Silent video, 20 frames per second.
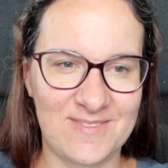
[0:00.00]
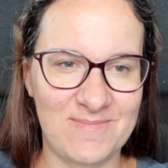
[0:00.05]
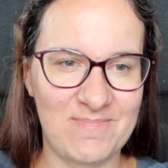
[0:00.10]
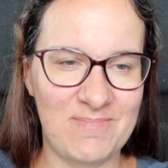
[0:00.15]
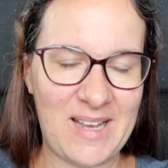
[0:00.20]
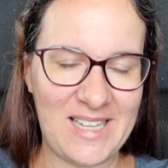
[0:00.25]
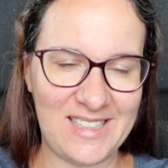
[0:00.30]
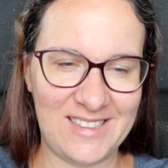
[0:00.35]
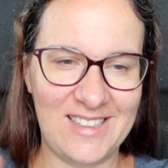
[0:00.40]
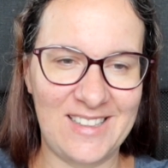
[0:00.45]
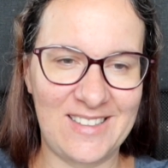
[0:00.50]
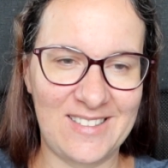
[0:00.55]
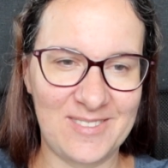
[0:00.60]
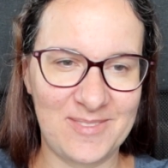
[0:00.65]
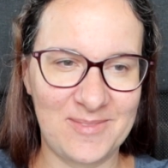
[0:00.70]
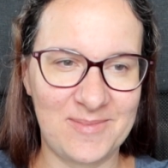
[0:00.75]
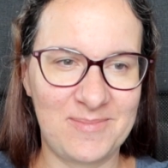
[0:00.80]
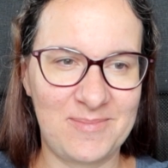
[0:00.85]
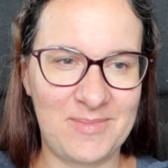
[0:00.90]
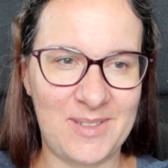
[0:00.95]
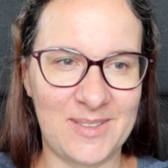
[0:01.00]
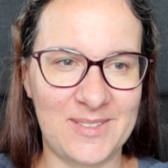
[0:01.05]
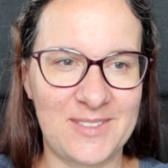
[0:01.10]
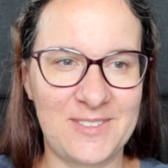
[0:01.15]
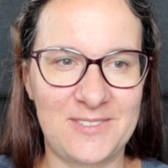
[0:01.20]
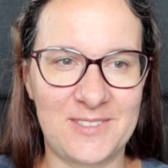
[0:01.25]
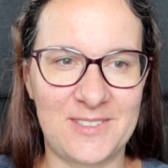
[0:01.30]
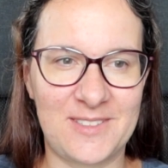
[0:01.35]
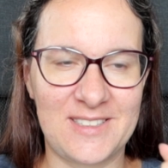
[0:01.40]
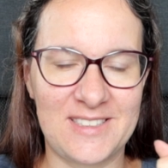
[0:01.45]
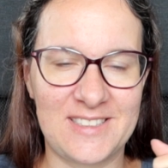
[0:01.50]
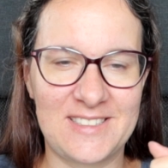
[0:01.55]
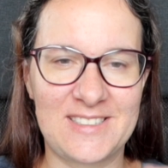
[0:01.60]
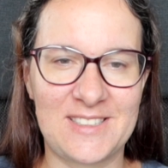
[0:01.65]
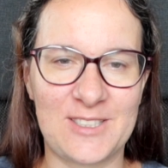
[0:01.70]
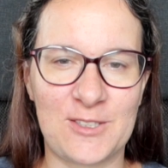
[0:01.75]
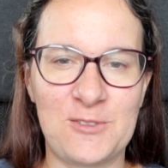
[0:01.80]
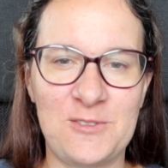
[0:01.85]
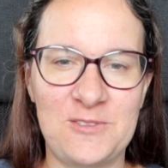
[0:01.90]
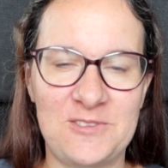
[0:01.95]
metal pot for the
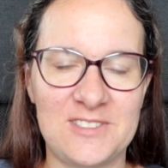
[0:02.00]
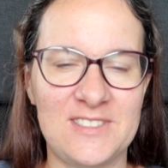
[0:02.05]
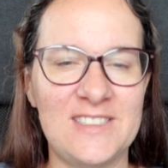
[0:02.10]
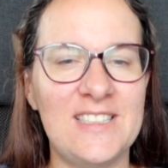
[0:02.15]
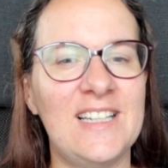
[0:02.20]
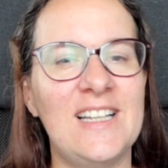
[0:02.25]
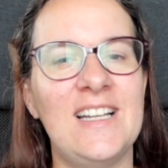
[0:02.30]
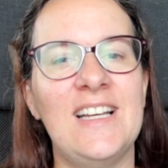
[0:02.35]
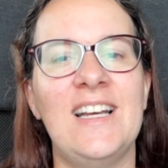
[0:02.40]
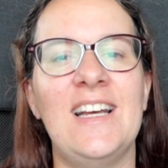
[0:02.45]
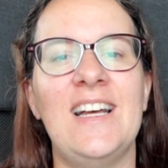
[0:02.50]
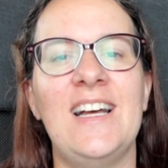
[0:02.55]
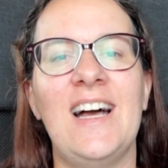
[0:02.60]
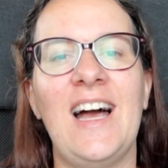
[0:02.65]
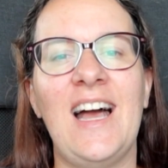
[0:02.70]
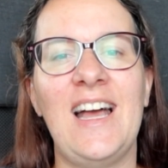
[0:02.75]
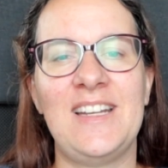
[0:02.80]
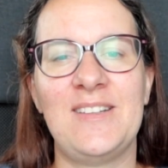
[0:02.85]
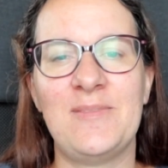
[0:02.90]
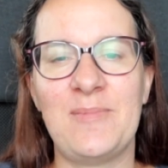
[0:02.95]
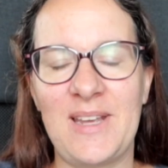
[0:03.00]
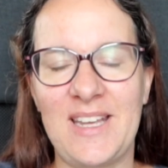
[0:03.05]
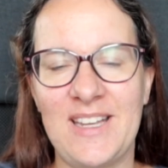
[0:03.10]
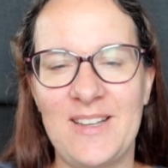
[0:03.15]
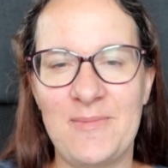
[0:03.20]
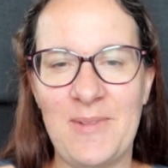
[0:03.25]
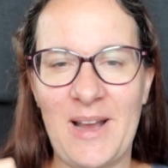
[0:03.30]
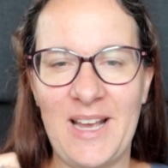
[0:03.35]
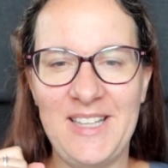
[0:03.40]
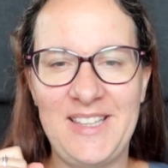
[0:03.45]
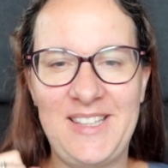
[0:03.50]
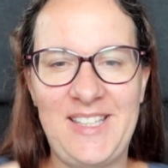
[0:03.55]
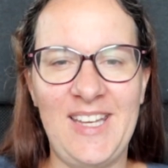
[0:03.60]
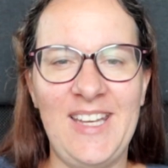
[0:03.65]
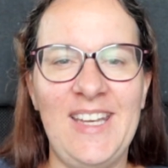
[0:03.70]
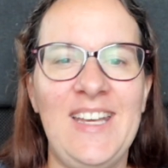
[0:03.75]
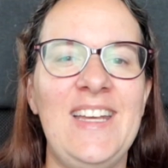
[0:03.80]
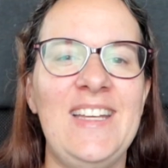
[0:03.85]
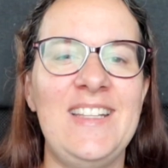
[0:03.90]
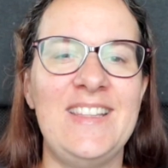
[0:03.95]
stove, and make my
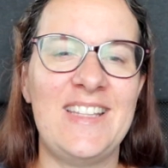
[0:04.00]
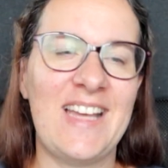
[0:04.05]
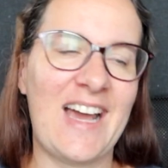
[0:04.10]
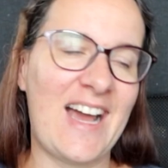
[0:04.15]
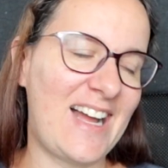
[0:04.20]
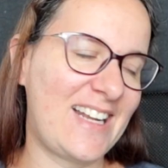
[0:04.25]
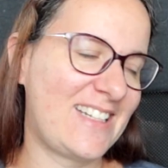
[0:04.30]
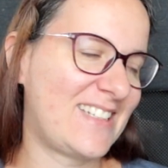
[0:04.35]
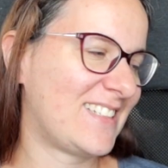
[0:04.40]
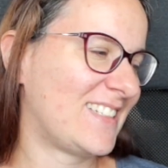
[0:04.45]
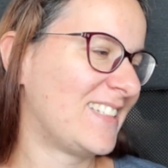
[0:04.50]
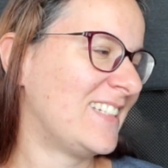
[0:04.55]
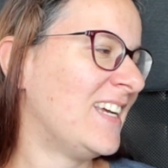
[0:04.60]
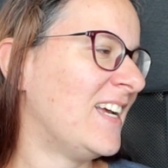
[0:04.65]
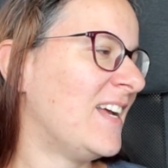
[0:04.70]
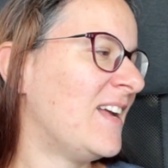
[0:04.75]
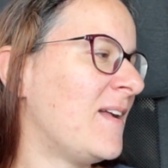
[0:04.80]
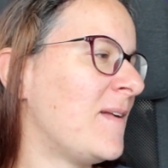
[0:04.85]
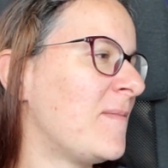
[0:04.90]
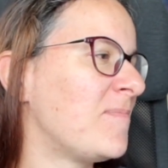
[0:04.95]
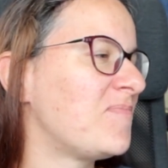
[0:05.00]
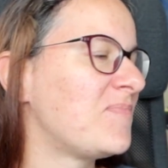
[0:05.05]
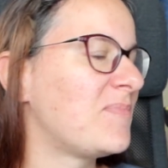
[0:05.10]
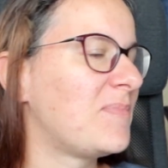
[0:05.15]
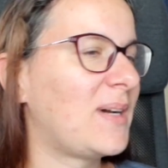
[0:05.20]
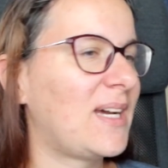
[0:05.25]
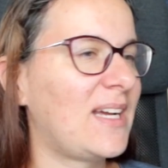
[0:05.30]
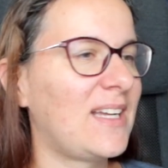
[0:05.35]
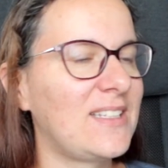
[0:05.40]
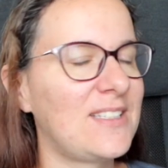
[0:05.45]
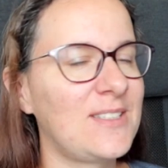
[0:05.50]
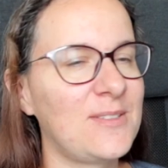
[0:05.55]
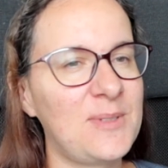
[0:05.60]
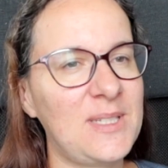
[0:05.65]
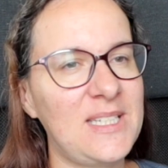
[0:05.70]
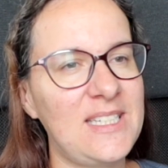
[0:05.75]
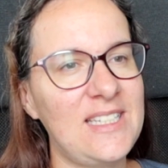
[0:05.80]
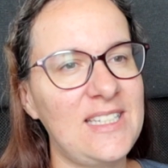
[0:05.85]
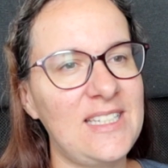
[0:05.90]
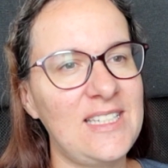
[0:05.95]
tea in that. But
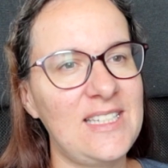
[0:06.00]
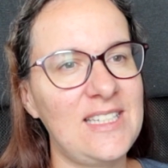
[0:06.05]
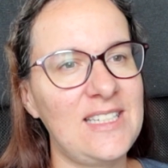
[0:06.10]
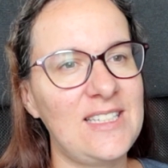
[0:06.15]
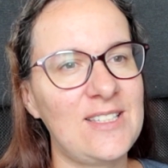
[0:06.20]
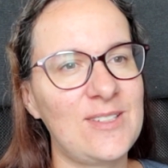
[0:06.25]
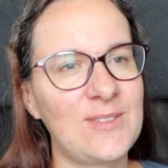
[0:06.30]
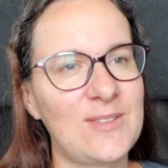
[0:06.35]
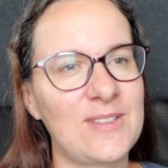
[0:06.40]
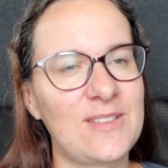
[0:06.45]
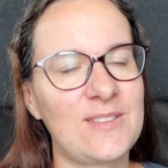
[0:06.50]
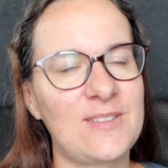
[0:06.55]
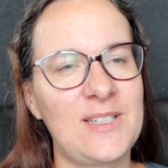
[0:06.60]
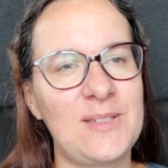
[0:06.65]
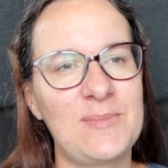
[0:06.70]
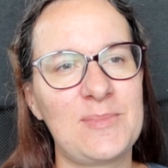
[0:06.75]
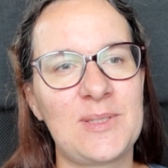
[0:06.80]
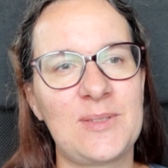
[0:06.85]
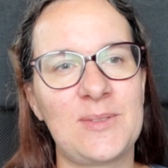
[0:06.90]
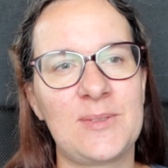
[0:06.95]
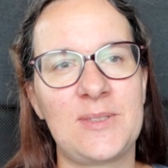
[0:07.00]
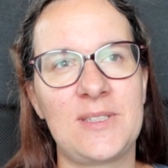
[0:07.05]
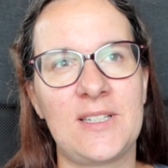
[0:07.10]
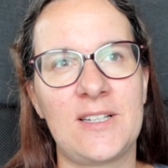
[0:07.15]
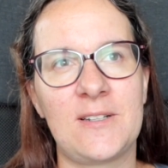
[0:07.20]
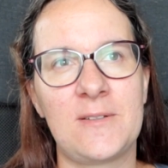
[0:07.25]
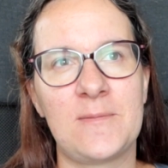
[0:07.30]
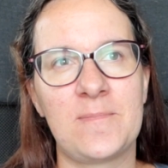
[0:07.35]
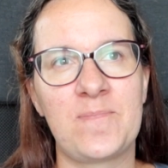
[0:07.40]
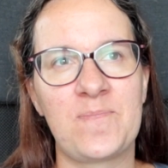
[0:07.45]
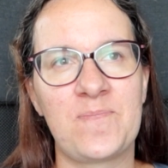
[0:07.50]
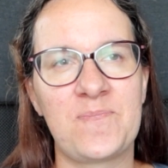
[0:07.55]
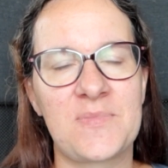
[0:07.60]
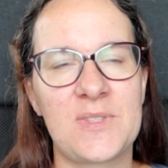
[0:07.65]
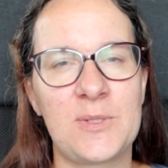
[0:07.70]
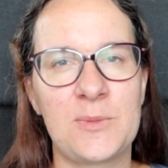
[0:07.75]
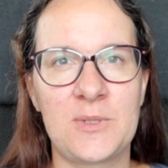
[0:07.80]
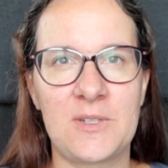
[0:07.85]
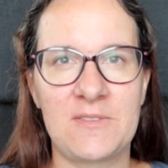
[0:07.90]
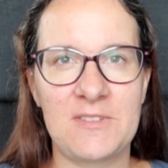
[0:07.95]
we took a trip to
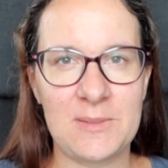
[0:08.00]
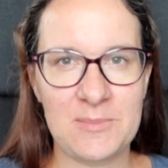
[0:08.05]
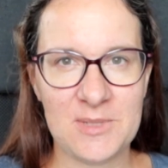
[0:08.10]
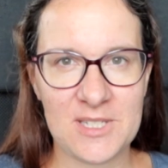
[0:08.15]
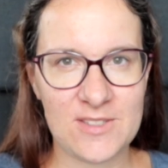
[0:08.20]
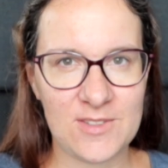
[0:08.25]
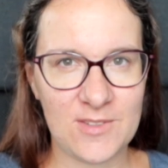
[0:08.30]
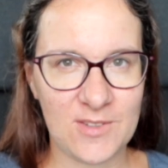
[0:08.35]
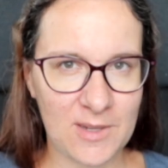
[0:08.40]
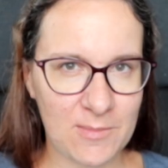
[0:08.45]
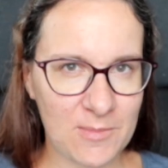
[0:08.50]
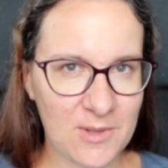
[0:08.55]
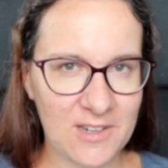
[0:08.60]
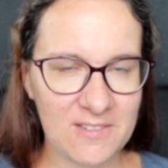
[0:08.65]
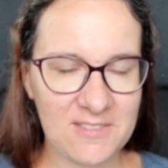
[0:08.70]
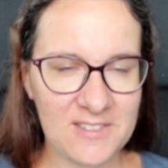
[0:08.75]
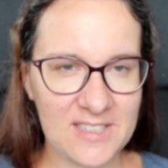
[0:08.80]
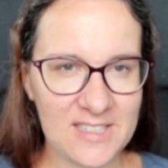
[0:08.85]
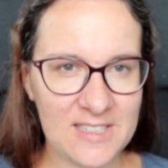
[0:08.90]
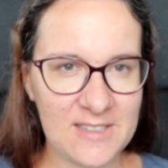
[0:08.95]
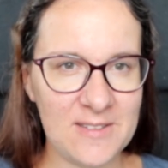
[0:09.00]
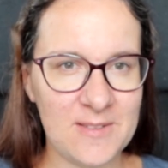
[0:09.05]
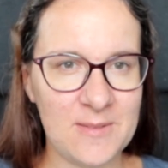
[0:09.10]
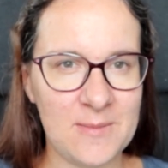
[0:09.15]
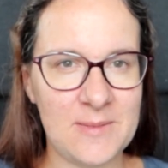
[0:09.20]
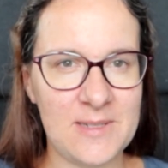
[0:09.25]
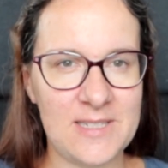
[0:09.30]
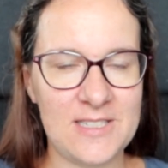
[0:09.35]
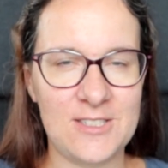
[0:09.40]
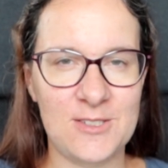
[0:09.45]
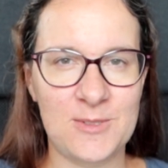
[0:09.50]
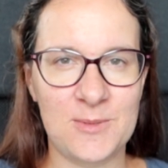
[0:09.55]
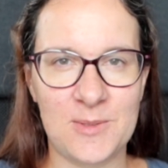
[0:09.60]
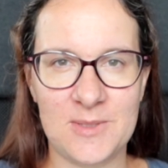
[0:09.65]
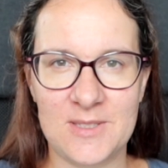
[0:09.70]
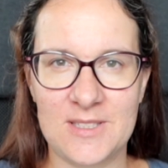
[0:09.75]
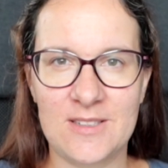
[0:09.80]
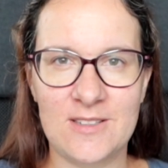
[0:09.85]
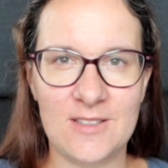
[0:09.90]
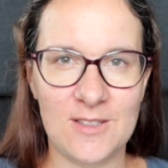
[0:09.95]
Nové Město na Moravě, which
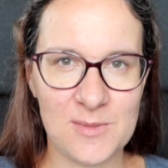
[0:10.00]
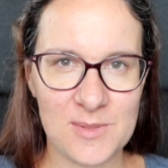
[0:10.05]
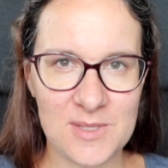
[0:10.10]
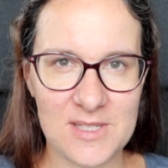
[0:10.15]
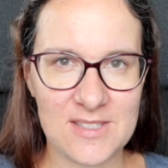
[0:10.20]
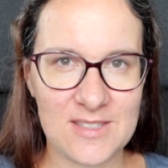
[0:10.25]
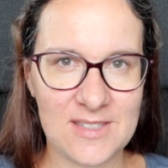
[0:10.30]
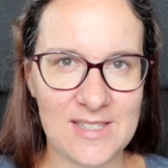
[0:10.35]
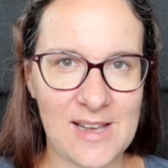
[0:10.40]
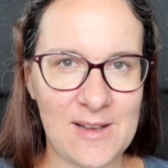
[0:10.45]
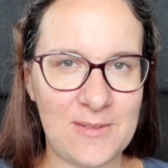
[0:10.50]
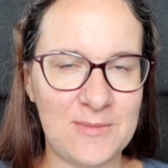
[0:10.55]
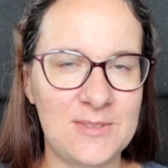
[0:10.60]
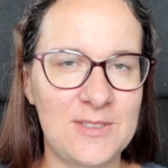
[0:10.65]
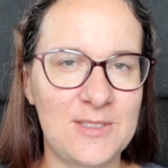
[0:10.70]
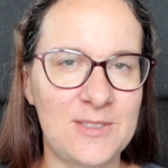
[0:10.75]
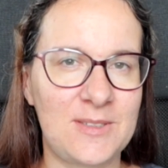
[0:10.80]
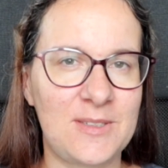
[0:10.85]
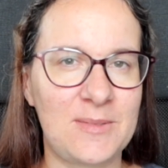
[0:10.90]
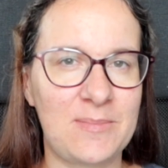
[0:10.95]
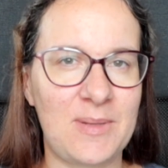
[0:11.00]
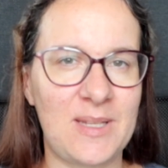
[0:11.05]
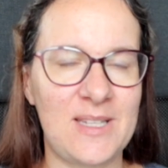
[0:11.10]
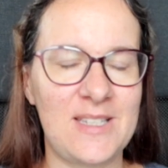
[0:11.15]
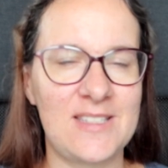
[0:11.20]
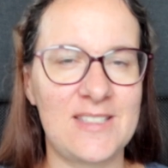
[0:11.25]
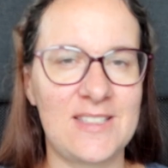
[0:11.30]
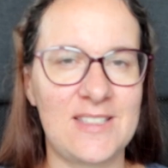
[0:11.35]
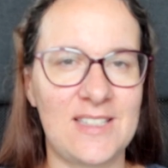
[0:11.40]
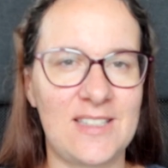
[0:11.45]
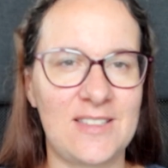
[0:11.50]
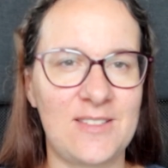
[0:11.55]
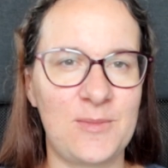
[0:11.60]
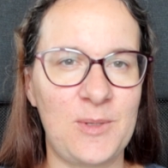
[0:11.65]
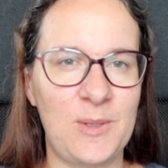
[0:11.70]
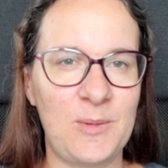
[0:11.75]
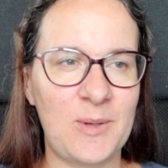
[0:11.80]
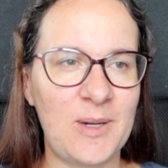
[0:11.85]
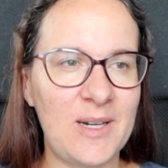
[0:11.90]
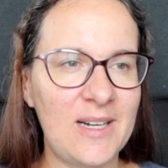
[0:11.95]
was the closest town to the place that
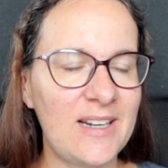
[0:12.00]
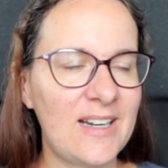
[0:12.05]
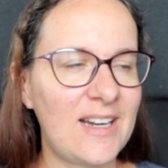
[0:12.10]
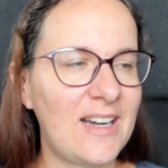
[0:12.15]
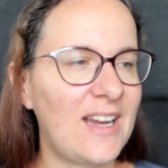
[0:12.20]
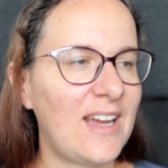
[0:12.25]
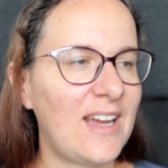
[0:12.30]
we were,